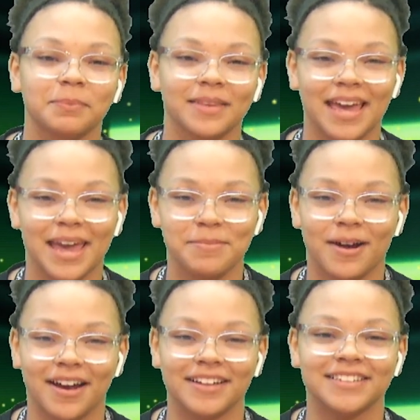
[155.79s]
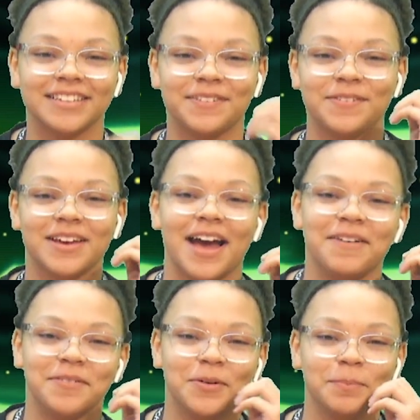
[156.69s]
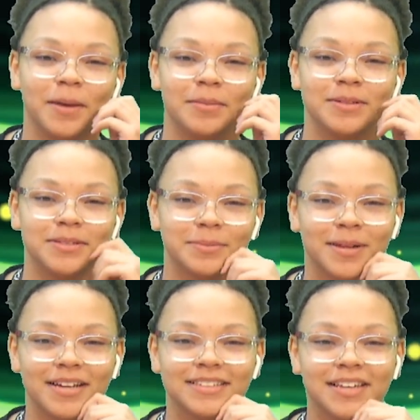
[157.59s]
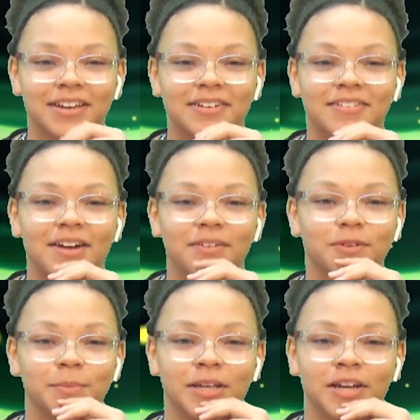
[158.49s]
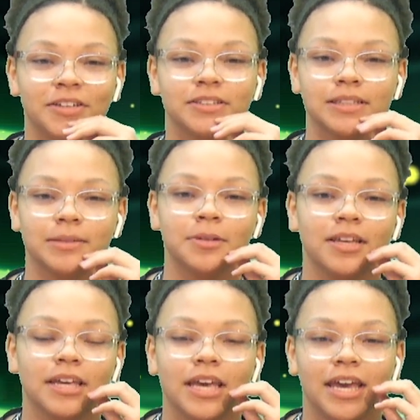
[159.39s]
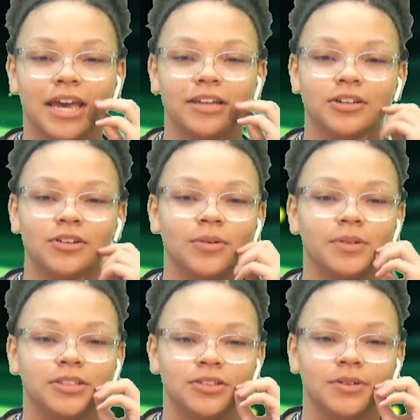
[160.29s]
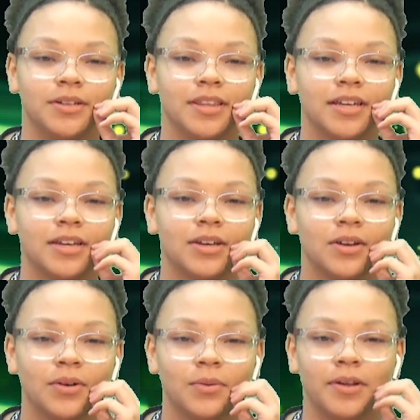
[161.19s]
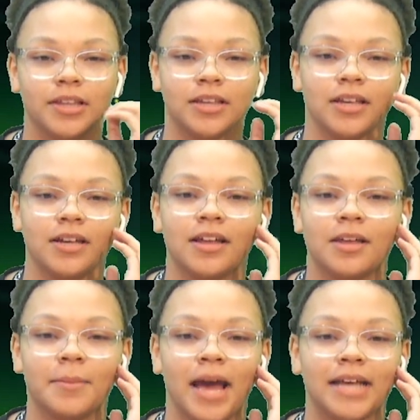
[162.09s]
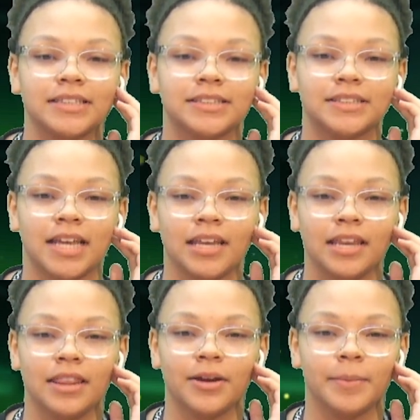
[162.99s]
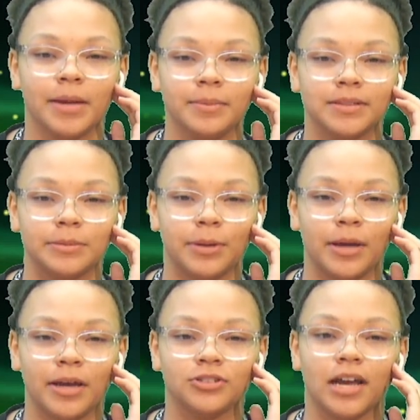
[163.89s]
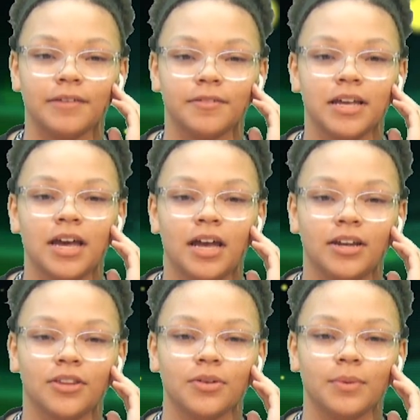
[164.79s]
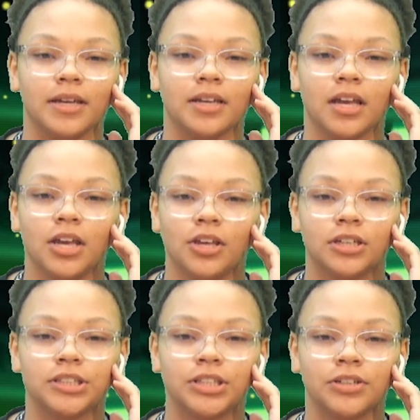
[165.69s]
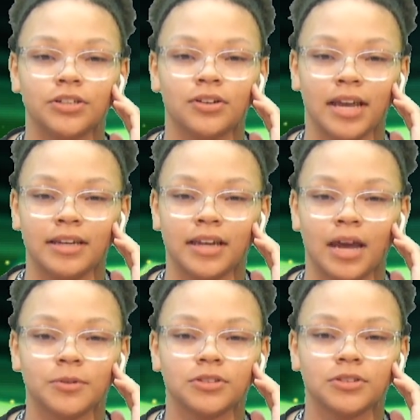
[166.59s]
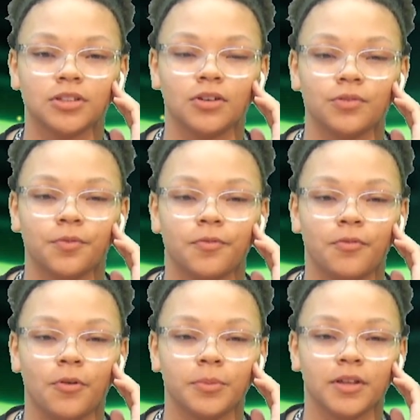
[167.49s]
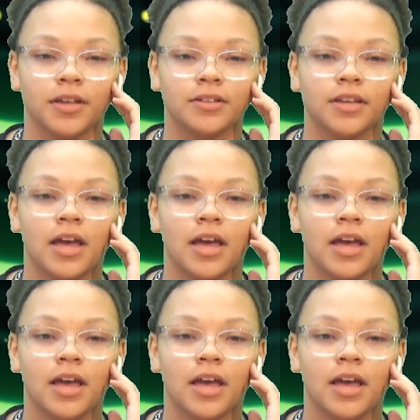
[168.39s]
Hey Pirates, if you have old baby supplies laying around from a younger sibling and don't know what to do with it, well, the Key Club has extended their baby supply drive another week. You can still donate diapers, clothes, formulas,